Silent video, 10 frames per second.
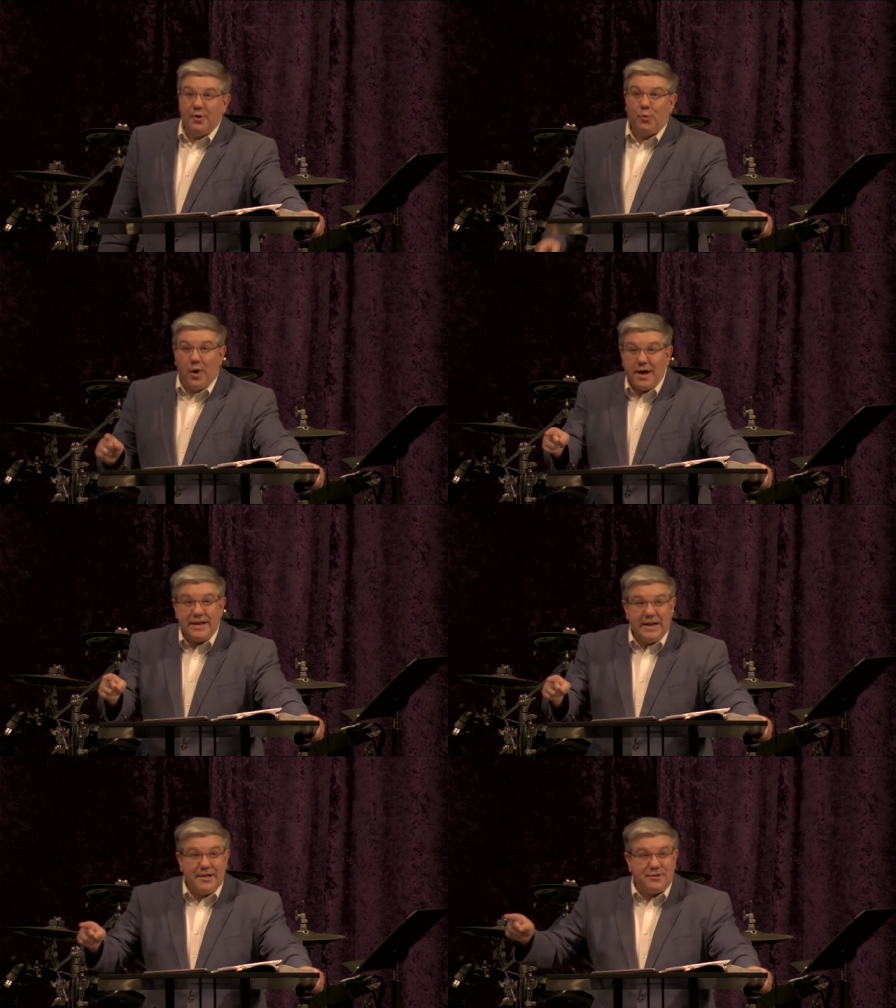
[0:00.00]

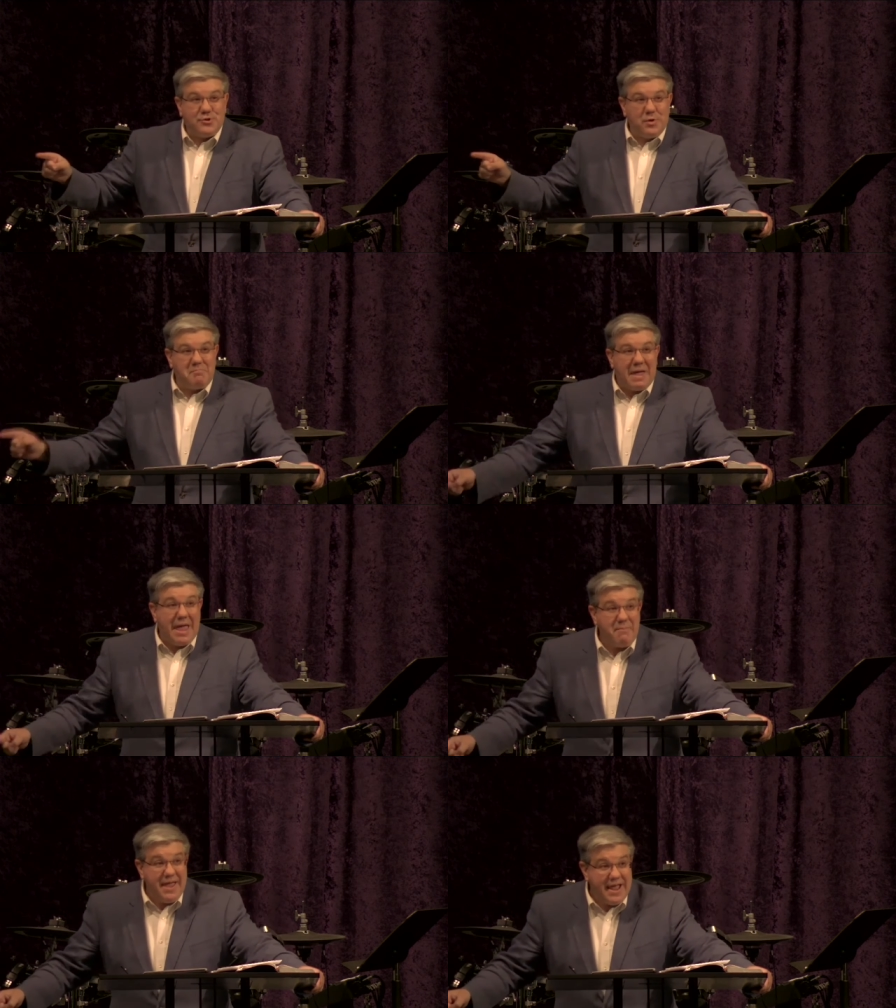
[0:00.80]
One leads to a
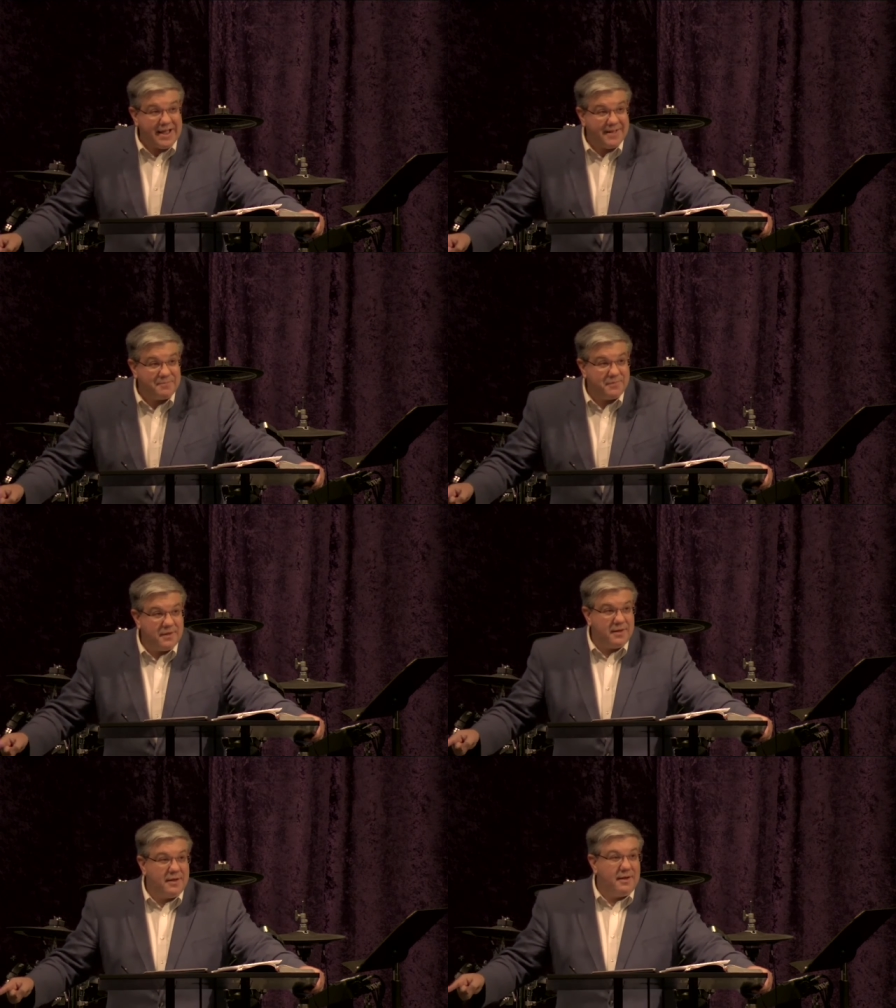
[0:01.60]
baby,
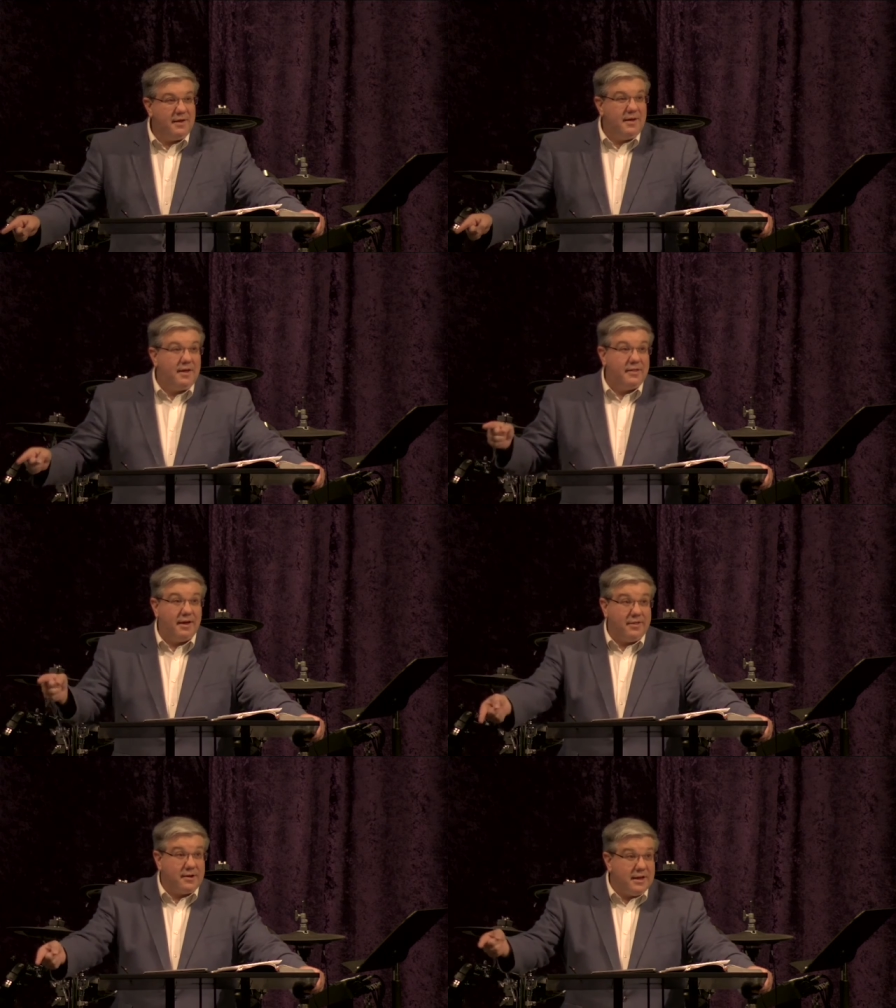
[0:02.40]
and
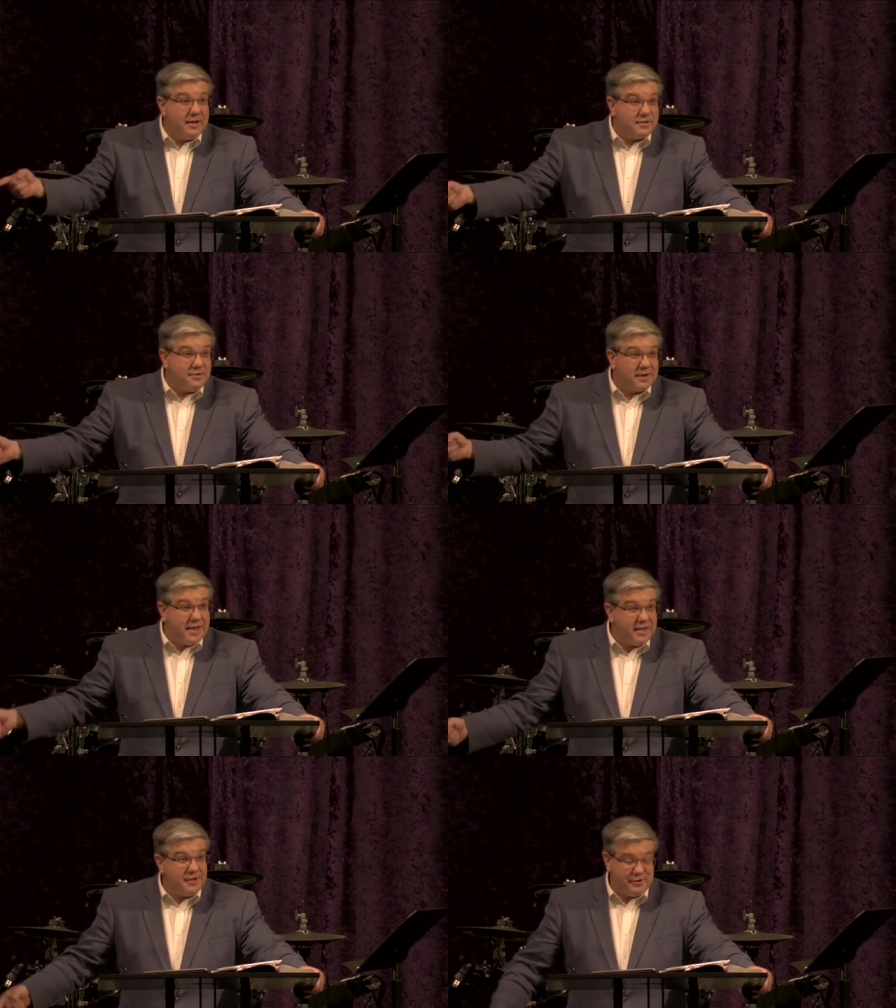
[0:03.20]
the other leads to a
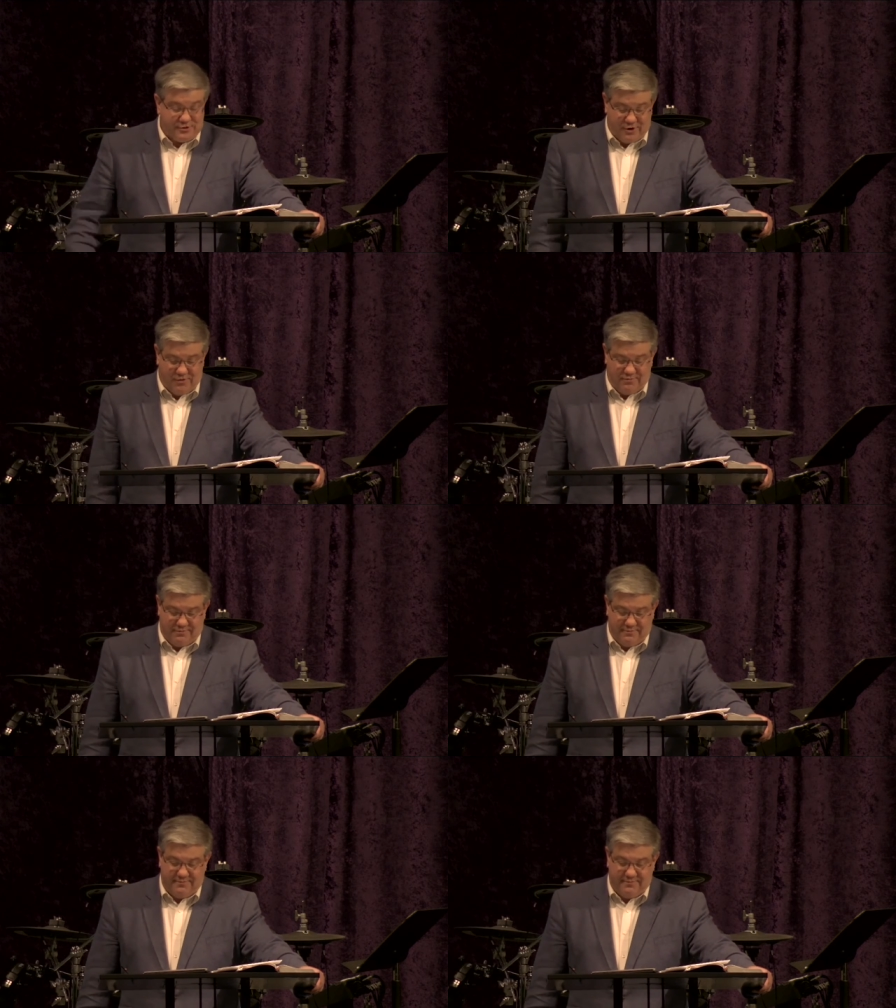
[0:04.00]
kidney stone.